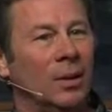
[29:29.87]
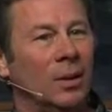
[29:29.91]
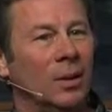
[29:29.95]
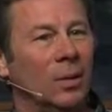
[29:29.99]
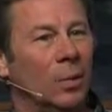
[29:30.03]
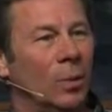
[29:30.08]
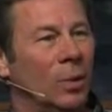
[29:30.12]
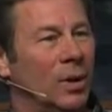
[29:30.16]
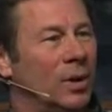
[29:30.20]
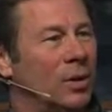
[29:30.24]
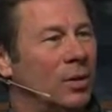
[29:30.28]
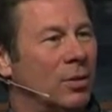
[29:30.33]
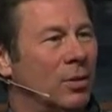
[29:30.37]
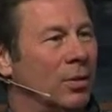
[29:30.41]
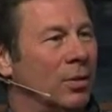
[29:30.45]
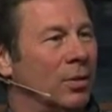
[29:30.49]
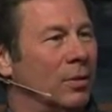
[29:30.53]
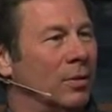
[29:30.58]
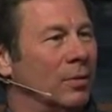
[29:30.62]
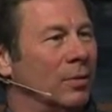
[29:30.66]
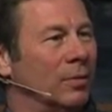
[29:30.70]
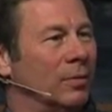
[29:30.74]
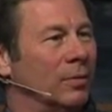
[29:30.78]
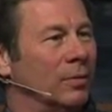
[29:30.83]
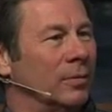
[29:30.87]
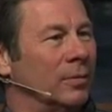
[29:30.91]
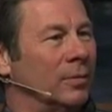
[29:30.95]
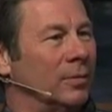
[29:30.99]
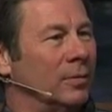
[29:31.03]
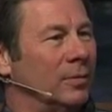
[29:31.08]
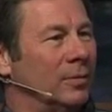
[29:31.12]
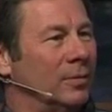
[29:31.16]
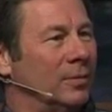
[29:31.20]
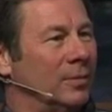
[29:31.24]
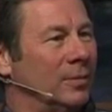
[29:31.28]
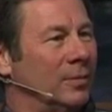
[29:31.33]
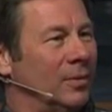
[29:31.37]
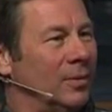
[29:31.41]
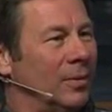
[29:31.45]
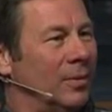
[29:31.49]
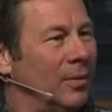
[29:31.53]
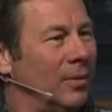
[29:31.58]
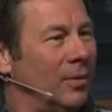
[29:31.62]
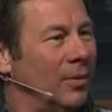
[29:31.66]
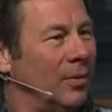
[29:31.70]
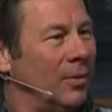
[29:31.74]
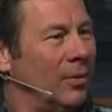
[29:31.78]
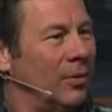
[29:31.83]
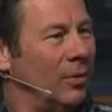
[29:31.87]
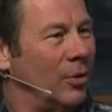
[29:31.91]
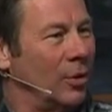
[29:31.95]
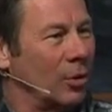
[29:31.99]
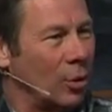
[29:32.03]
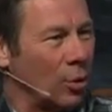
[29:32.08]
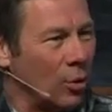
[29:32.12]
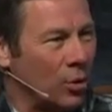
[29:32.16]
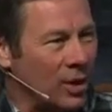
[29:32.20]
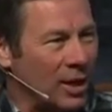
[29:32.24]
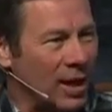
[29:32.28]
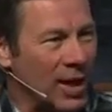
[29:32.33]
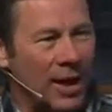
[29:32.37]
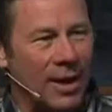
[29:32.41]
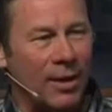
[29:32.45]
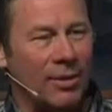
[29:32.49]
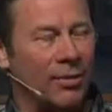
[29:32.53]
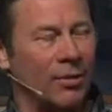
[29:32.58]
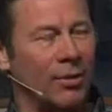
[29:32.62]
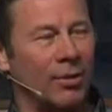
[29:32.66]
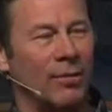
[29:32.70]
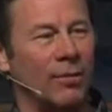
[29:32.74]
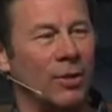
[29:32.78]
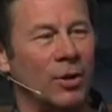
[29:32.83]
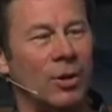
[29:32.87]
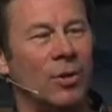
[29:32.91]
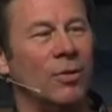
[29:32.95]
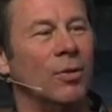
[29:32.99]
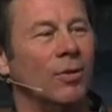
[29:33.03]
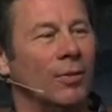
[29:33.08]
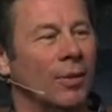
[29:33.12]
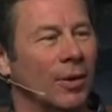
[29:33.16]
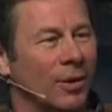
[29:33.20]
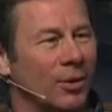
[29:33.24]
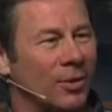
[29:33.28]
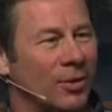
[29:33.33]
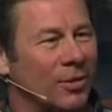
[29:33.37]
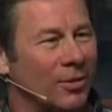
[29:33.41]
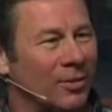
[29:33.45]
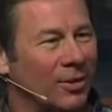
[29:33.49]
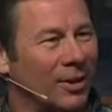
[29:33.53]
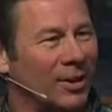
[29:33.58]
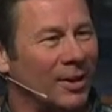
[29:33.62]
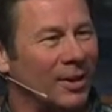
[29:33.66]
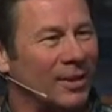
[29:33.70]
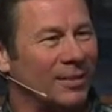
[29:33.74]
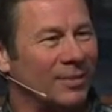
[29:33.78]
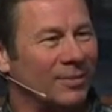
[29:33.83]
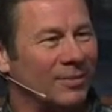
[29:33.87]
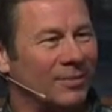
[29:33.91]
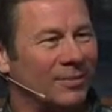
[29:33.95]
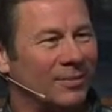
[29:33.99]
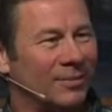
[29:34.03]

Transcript: We serve the creator of the universe, right?